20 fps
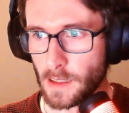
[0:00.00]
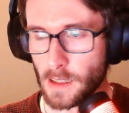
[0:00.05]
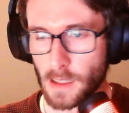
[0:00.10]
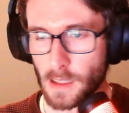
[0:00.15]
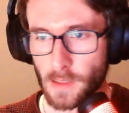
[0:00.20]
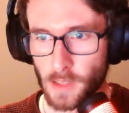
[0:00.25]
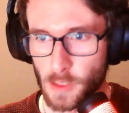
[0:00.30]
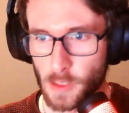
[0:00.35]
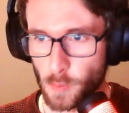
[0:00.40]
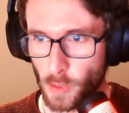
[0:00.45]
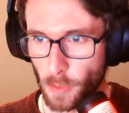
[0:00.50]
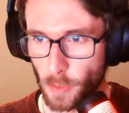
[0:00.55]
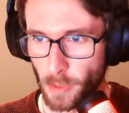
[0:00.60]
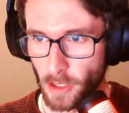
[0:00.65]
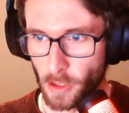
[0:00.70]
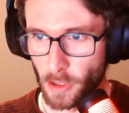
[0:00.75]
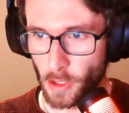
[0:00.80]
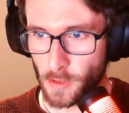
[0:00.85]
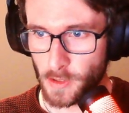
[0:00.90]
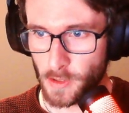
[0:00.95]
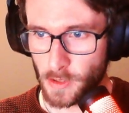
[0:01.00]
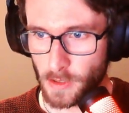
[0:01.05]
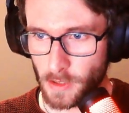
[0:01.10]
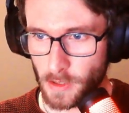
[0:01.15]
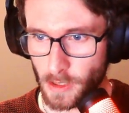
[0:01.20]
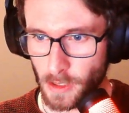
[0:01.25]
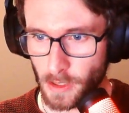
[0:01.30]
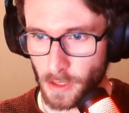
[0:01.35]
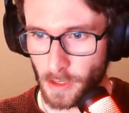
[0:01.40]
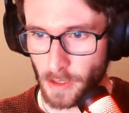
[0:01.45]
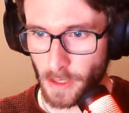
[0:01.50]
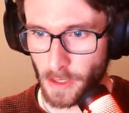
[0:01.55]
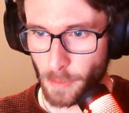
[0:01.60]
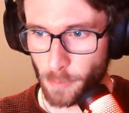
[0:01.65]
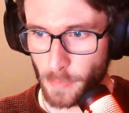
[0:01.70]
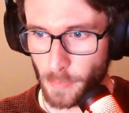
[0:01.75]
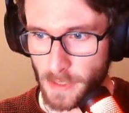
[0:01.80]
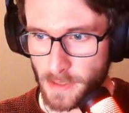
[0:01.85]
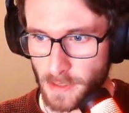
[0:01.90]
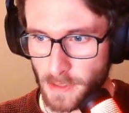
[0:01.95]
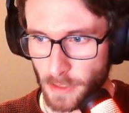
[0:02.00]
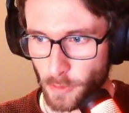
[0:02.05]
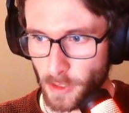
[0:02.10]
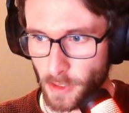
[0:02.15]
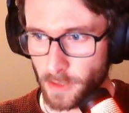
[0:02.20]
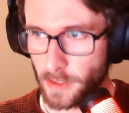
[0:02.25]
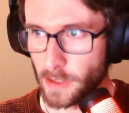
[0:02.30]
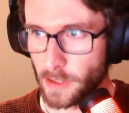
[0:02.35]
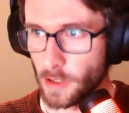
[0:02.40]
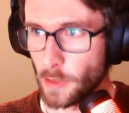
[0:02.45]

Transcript: There's probably a lot I'm missing right here now.